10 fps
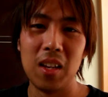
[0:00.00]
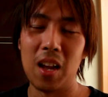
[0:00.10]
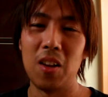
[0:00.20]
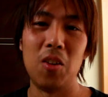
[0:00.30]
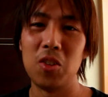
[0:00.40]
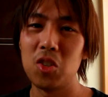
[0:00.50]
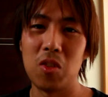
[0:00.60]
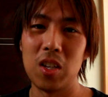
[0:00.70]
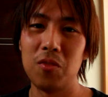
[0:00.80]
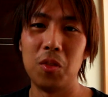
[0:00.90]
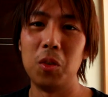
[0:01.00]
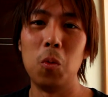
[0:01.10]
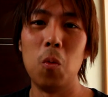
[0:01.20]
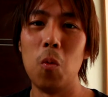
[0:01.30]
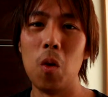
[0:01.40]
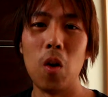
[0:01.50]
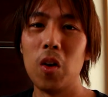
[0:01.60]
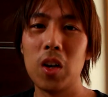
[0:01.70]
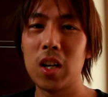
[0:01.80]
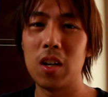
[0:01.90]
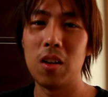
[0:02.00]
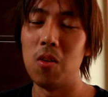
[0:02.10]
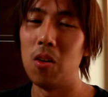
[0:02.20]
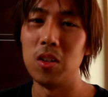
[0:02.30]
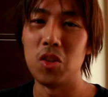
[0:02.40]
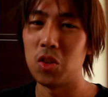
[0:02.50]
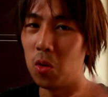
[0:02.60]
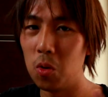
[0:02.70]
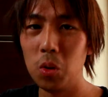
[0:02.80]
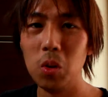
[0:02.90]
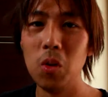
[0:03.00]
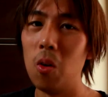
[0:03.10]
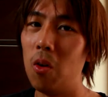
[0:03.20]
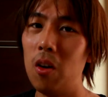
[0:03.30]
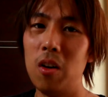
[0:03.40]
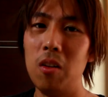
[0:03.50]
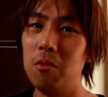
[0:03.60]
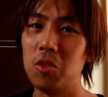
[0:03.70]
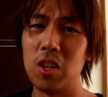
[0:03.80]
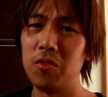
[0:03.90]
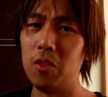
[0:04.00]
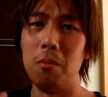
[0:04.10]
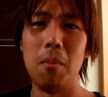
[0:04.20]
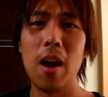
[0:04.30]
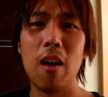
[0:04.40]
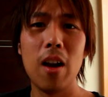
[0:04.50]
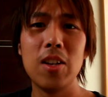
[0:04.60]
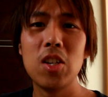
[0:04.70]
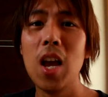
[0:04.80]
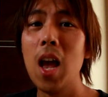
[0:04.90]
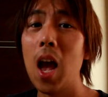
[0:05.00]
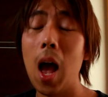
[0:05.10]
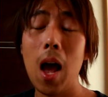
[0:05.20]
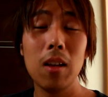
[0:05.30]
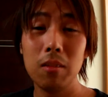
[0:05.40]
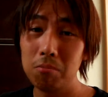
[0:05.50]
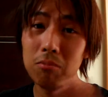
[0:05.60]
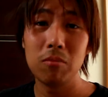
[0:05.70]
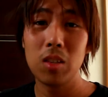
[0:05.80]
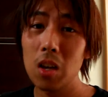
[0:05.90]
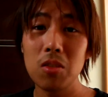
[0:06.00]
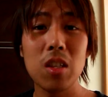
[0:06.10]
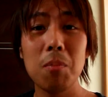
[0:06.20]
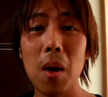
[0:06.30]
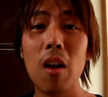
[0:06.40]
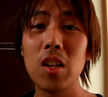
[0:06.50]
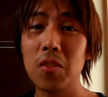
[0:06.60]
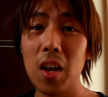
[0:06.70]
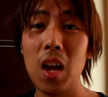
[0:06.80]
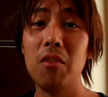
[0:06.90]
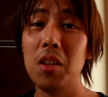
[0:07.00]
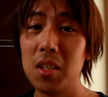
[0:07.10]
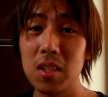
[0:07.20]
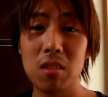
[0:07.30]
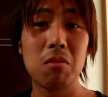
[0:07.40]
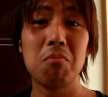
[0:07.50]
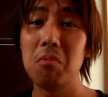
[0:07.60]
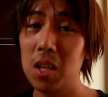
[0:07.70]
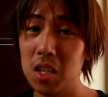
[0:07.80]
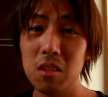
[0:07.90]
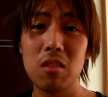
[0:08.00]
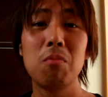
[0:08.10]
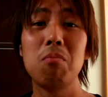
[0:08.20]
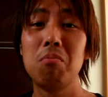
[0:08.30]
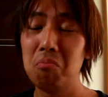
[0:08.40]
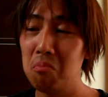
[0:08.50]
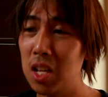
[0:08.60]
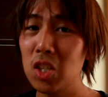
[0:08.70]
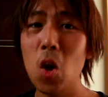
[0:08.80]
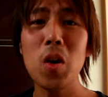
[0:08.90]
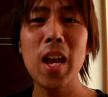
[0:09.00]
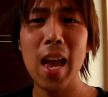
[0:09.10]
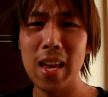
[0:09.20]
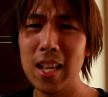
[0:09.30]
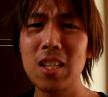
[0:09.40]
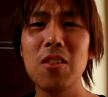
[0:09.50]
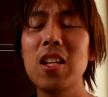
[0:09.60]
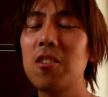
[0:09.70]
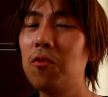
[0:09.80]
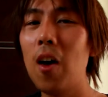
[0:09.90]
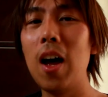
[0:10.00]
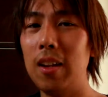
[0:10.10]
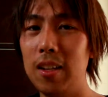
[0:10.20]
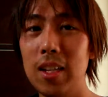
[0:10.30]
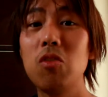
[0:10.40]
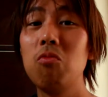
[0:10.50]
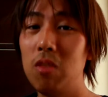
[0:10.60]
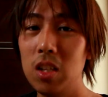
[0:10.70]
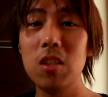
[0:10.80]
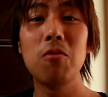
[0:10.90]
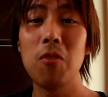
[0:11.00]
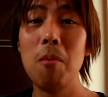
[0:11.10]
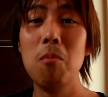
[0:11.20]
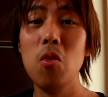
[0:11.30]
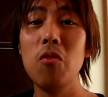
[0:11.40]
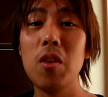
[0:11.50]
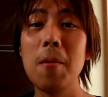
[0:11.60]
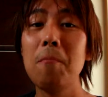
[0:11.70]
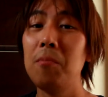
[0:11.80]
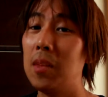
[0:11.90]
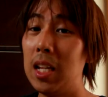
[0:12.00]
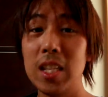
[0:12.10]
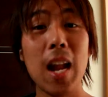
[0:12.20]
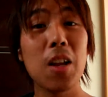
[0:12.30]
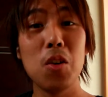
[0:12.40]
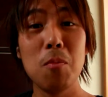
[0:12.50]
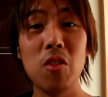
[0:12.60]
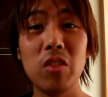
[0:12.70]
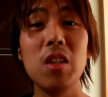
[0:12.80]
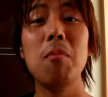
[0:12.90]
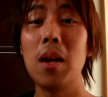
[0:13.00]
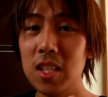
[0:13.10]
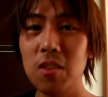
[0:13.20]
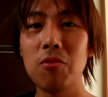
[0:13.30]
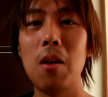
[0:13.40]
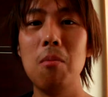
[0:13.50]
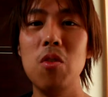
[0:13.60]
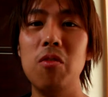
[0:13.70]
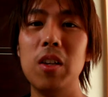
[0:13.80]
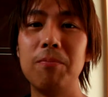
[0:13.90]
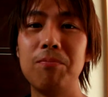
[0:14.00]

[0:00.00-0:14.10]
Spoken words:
I don't know, stressful work or school or stressful marriage, go see Pirates 5. It's okay. It's fun. It's a fun movie. It's not a good movie, but it's a fun movie.